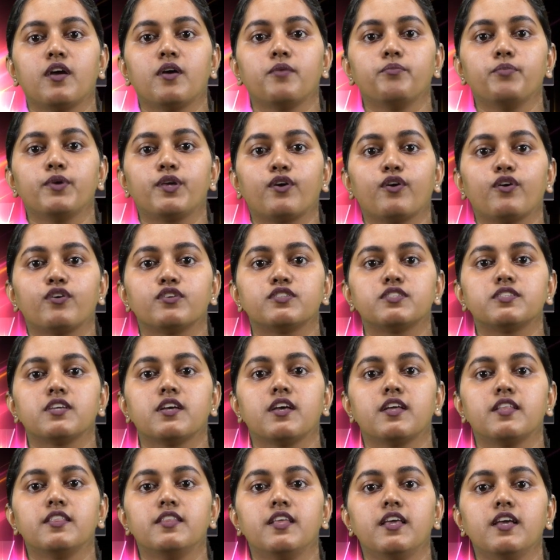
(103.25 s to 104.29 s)
because
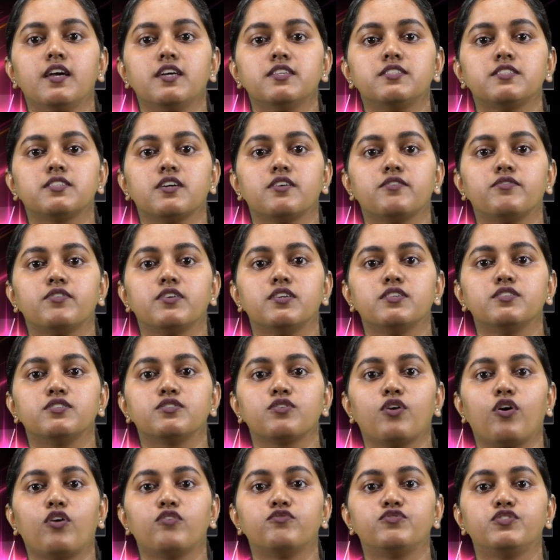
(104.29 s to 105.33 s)
they are servants
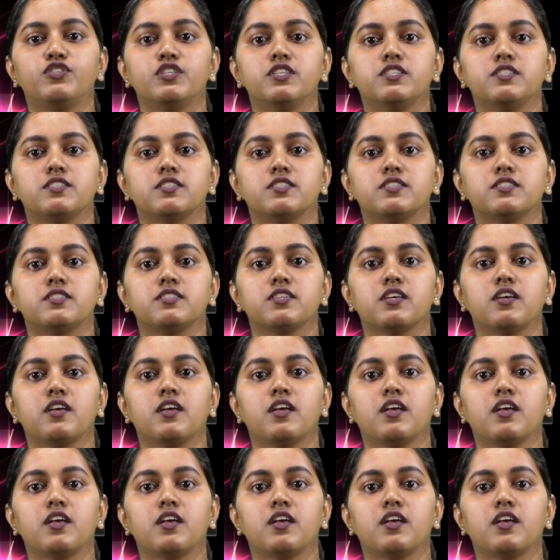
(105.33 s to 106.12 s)
of Jesus,